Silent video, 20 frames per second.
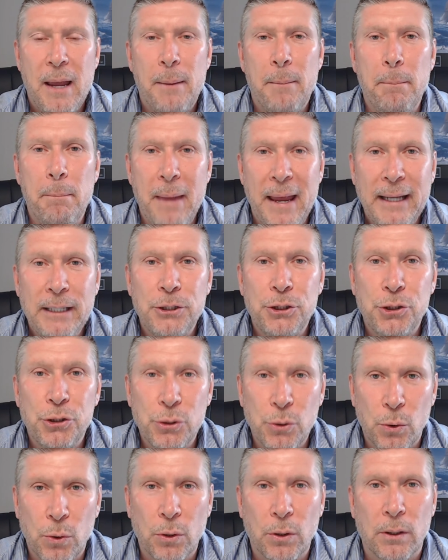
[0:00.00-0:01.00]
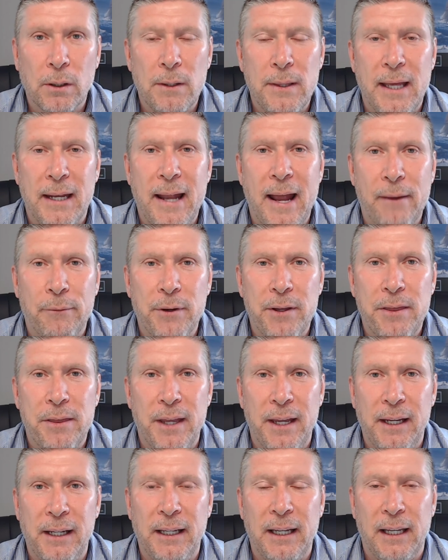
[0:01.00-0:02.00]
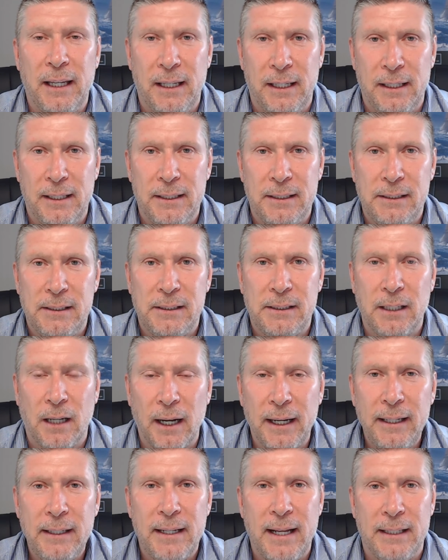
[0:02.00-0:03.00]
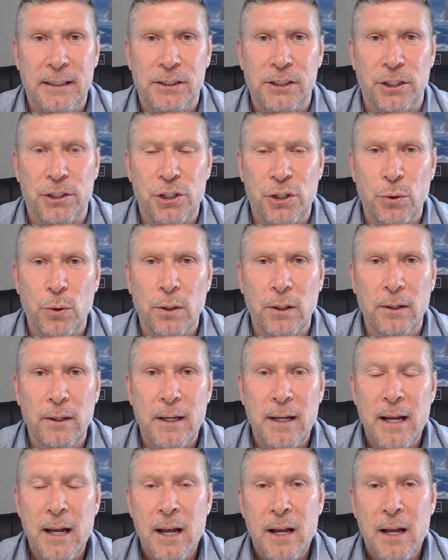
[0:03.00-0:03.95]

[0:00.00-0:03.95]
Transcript: Make sure that everything is tight and secure,